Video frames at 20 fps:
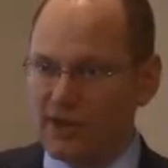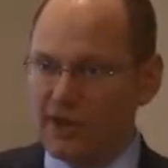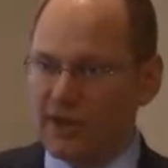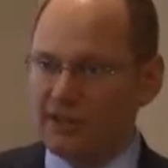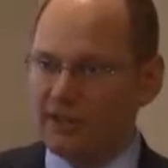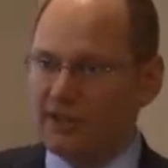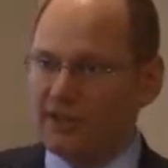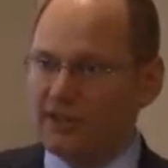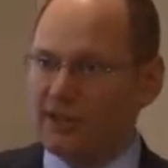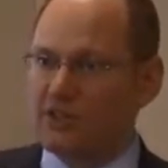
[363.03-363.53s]

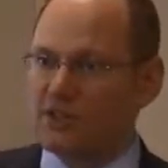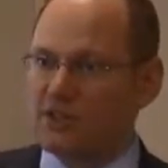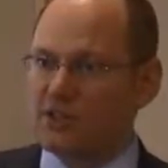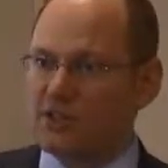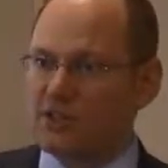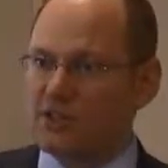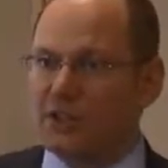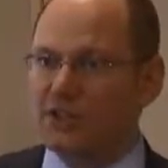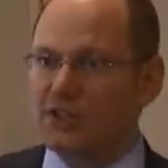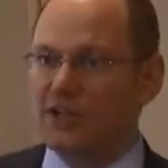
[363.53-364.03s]
right? These
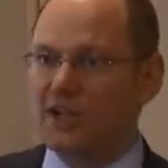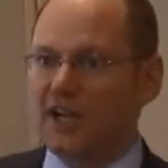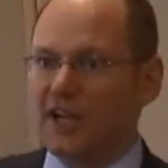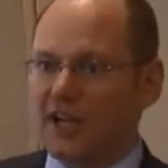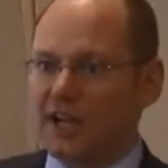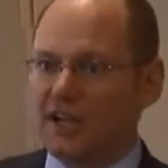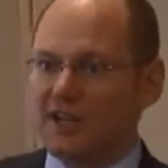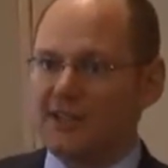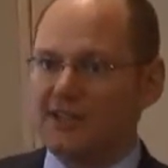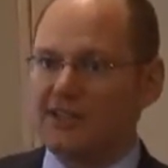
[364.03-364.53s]
older
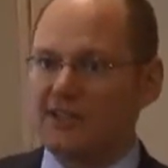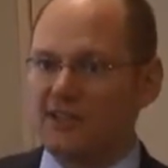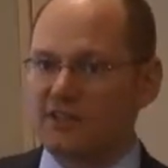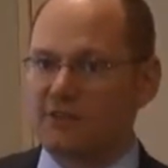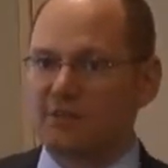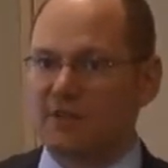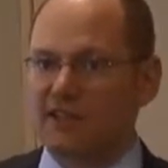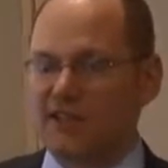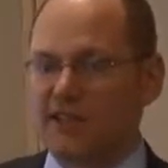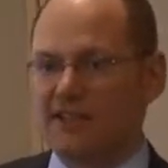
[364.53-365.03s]
kinds
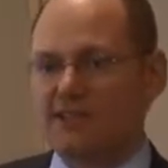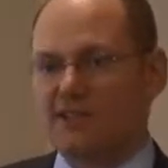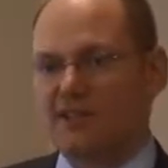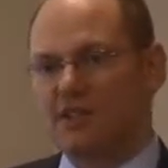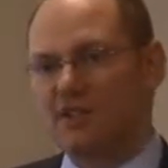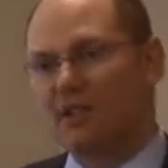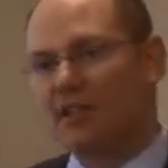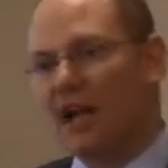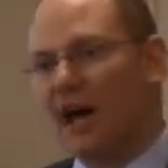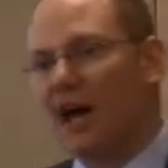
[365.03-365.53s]
of plants
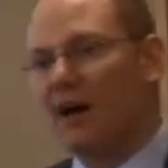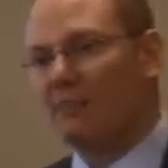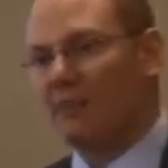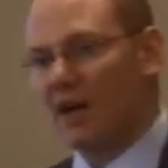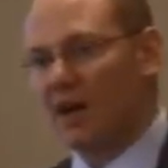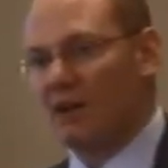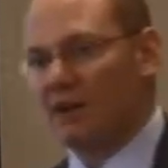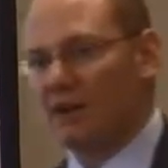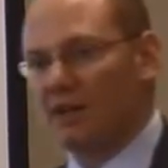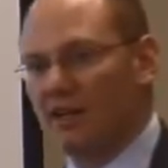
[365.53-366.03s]
that are not
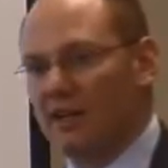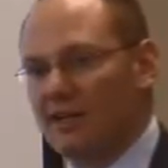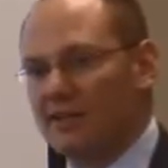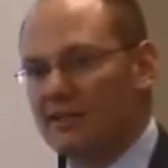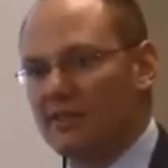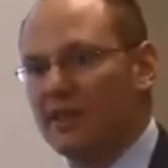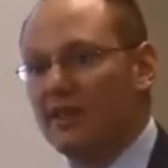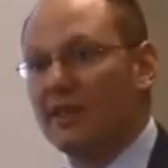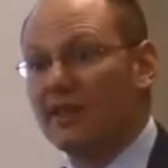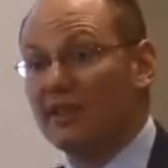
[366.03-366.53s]

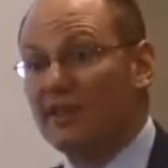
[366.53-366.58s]
modernized.